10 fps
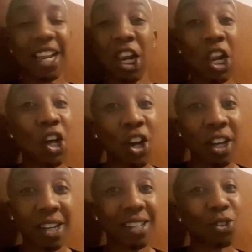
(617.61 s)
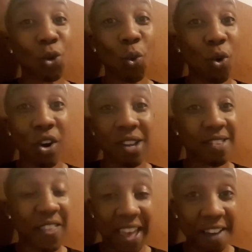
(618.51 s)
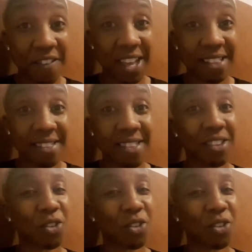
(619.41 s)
look towards the heavens,